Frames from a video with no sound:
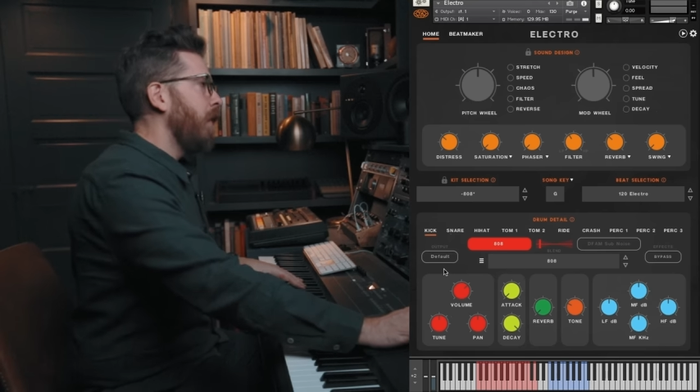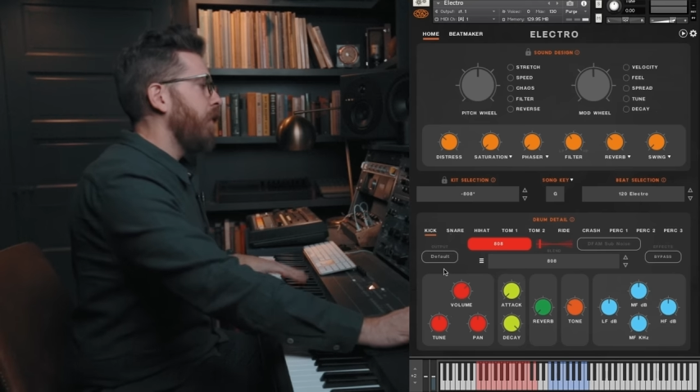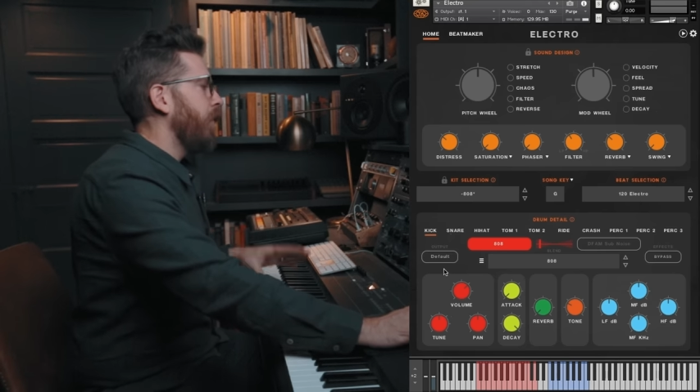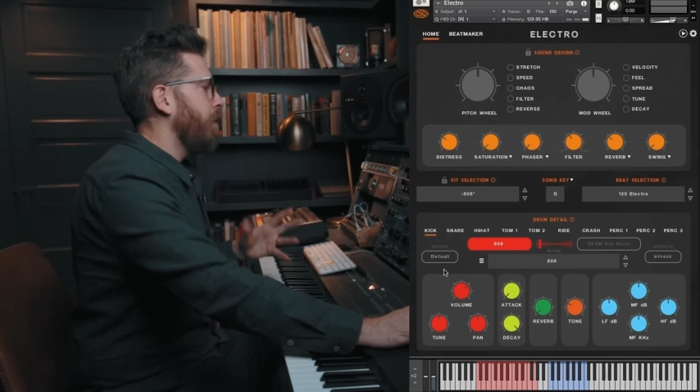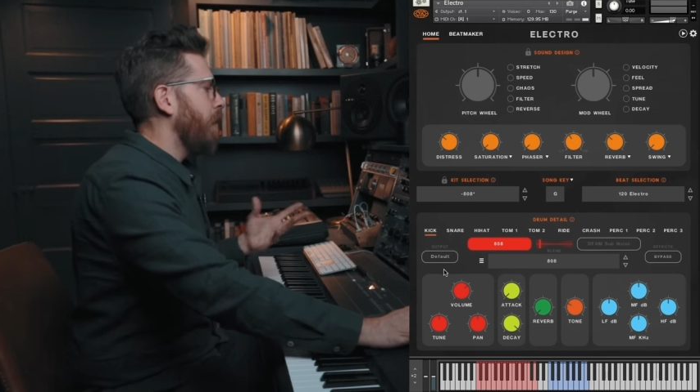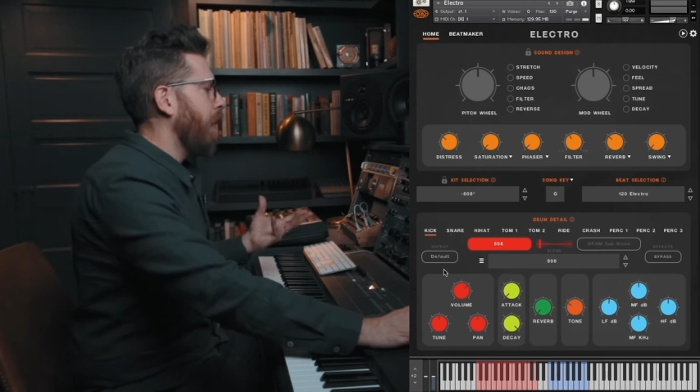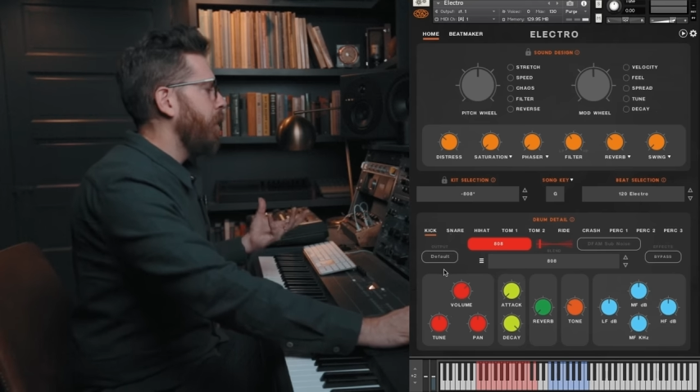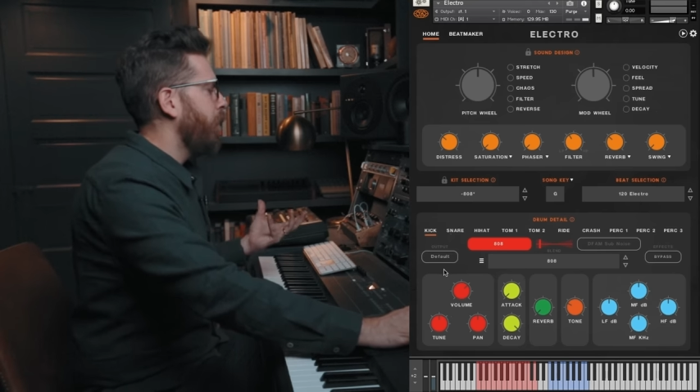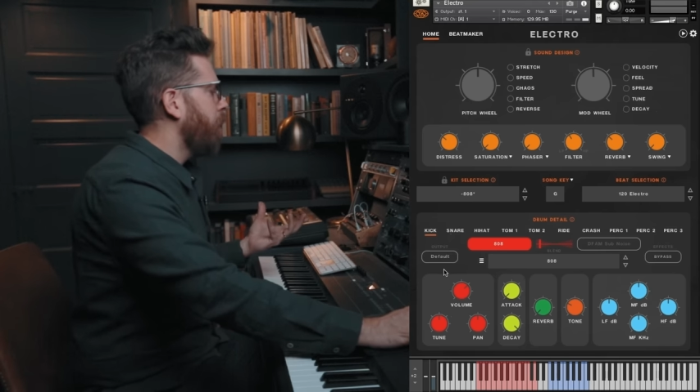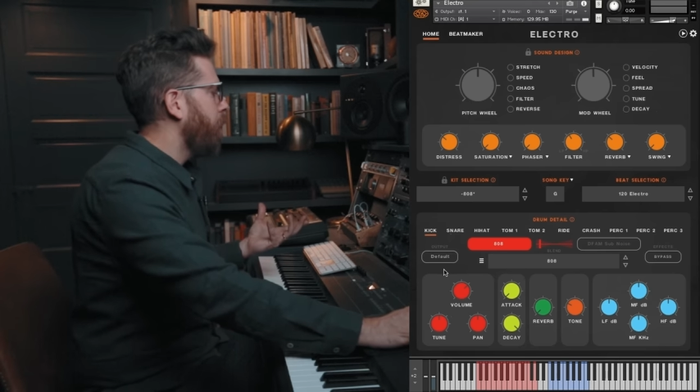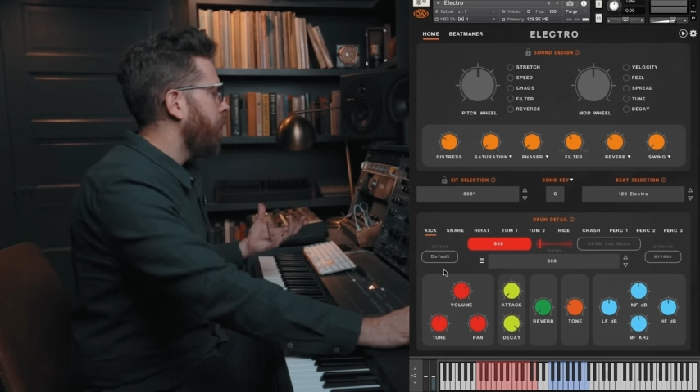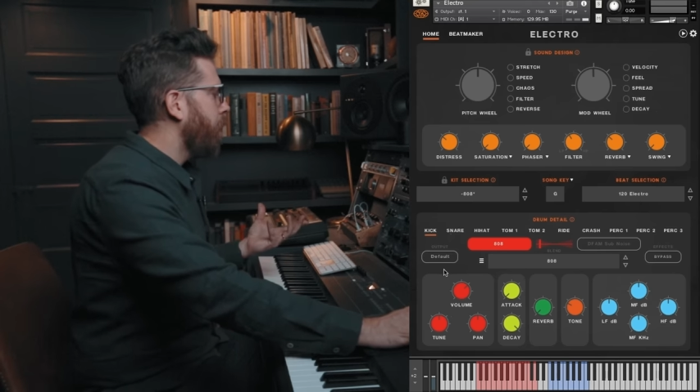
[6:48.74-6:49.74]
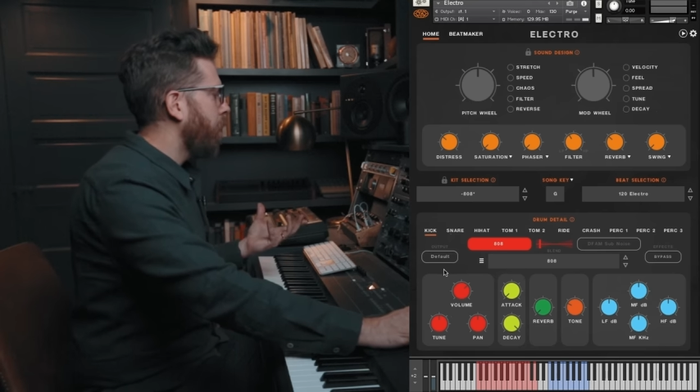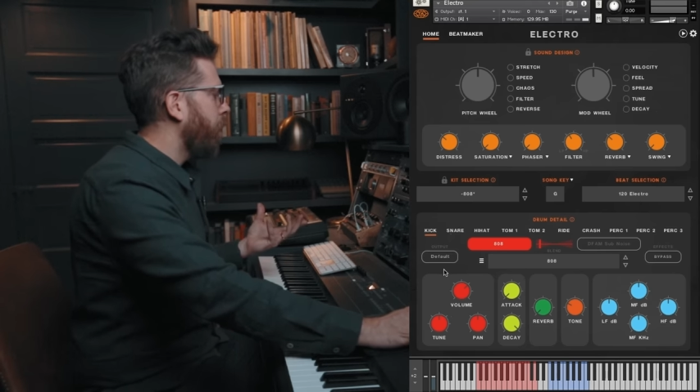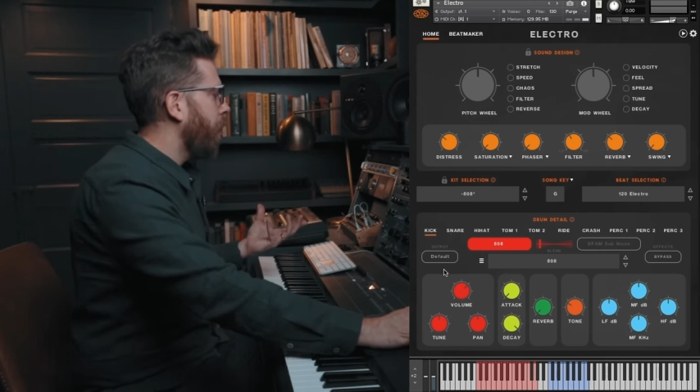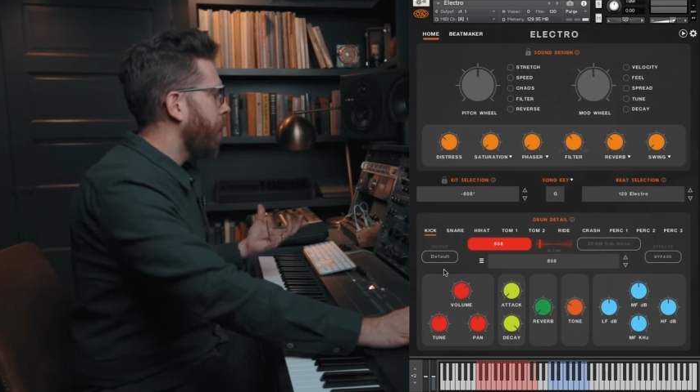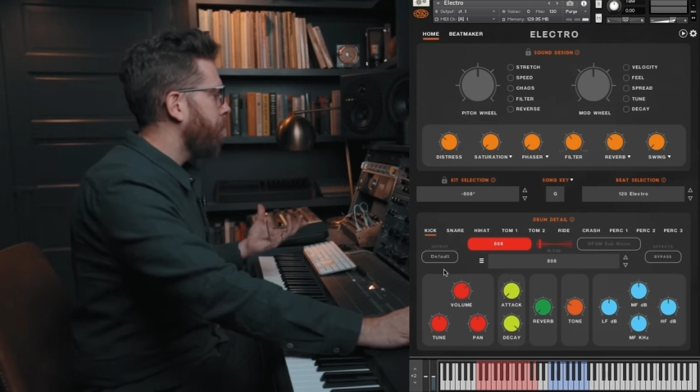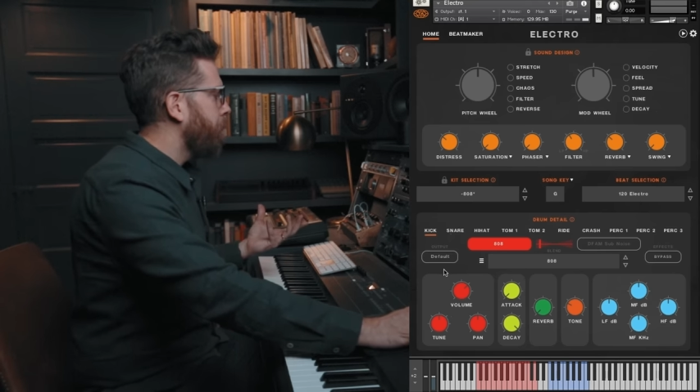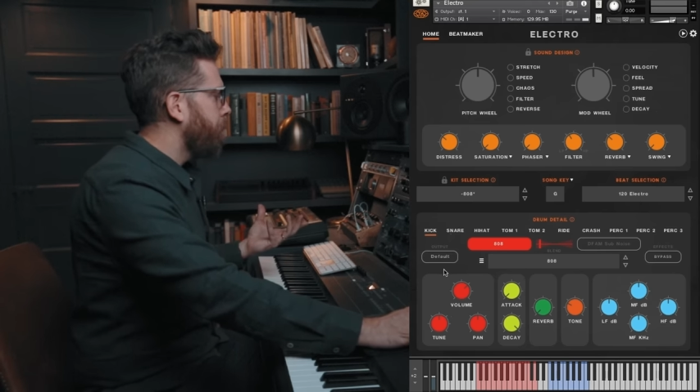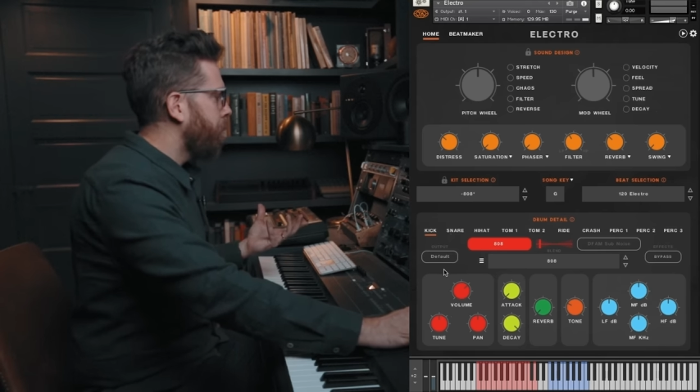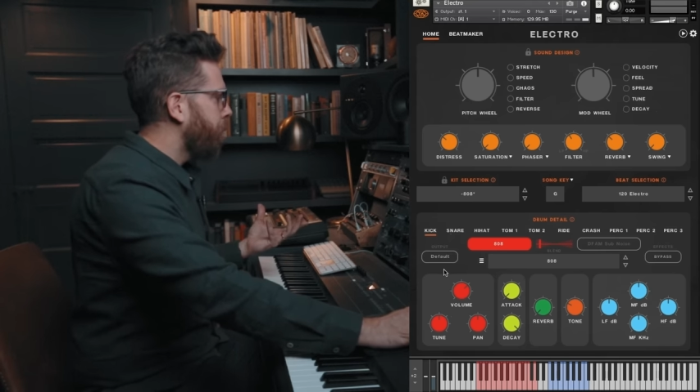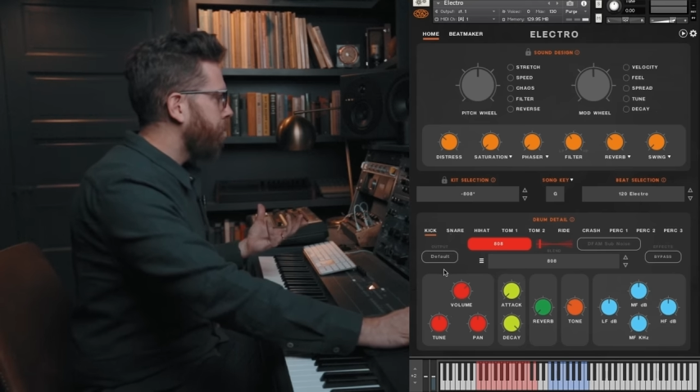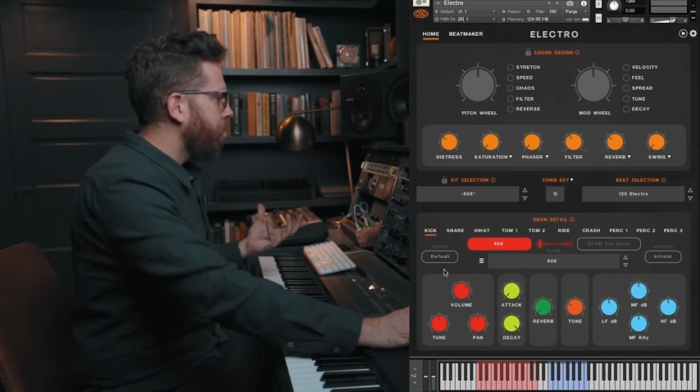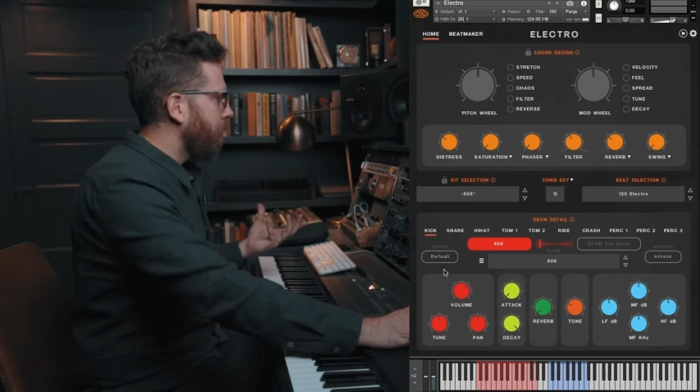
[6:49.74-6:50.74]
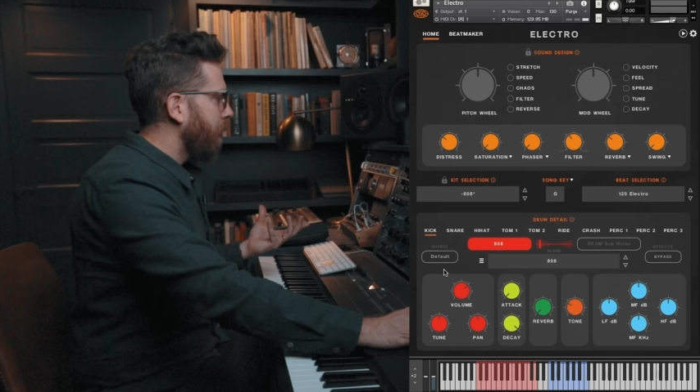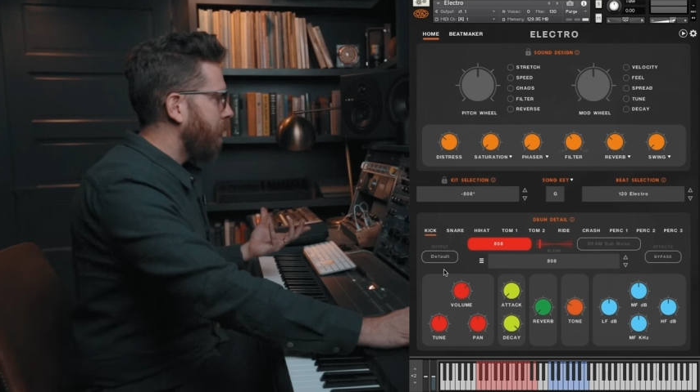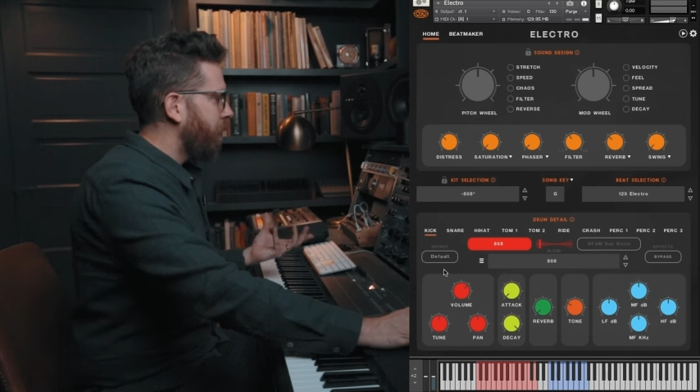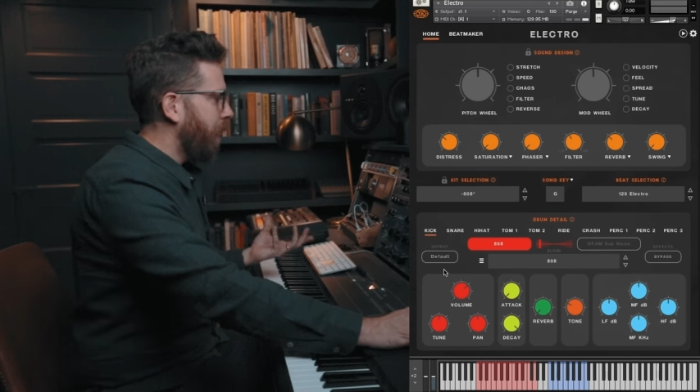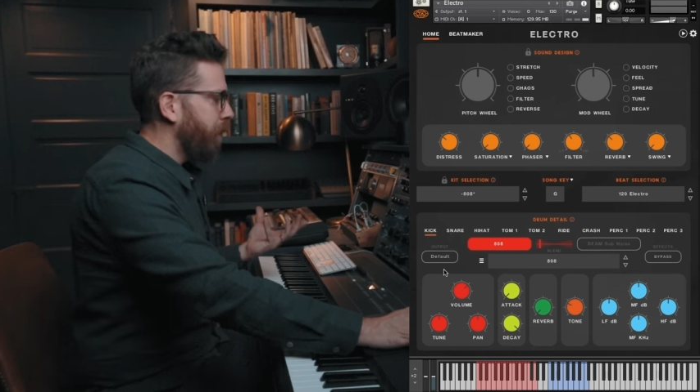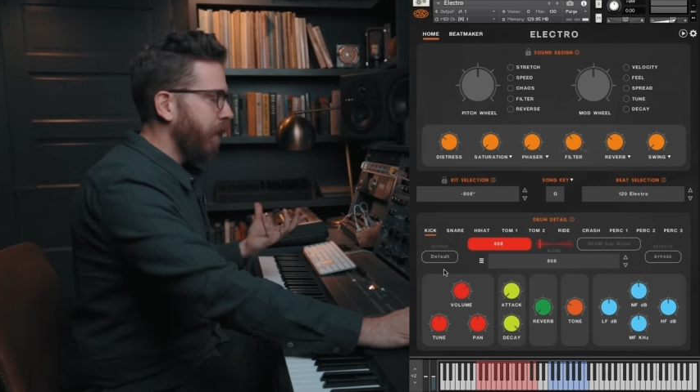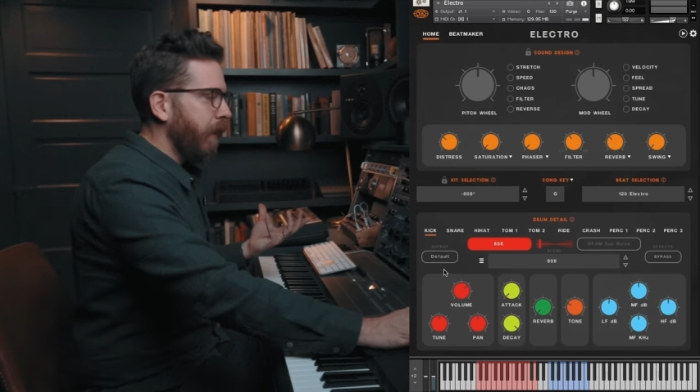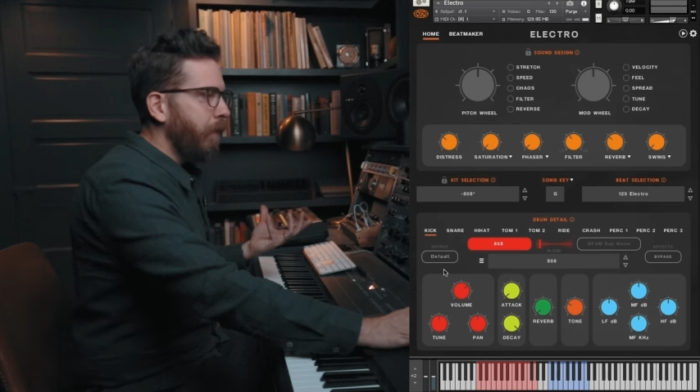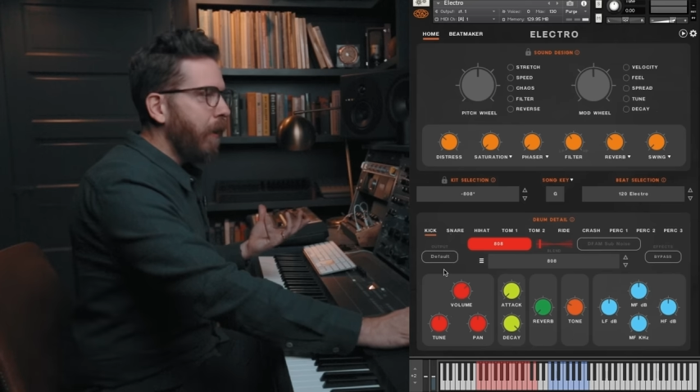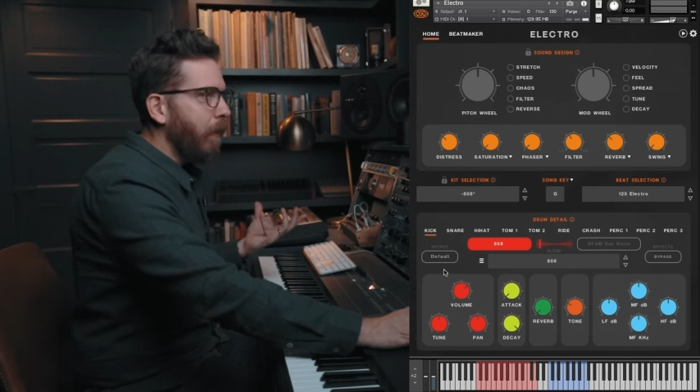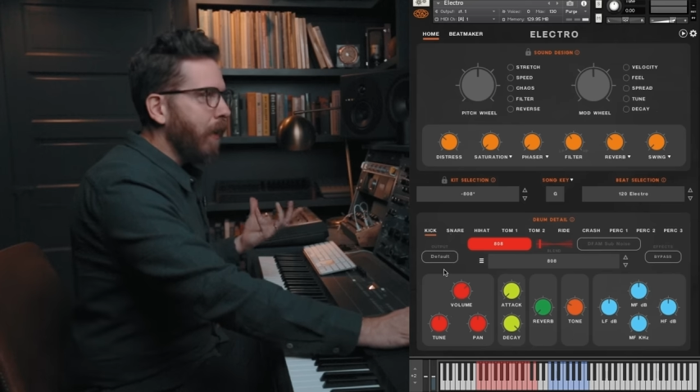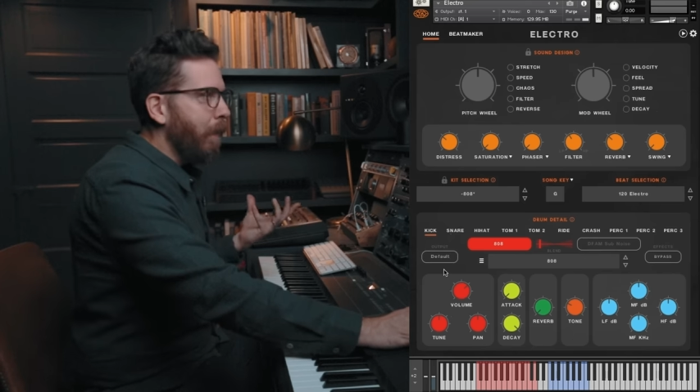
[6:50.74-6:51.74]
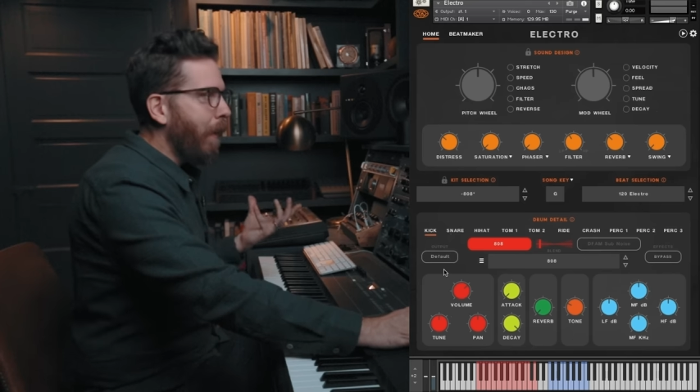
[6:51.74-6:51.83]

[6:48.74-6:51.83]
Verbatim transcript: sometimes you'll you'll think, sounds like I'm hearing a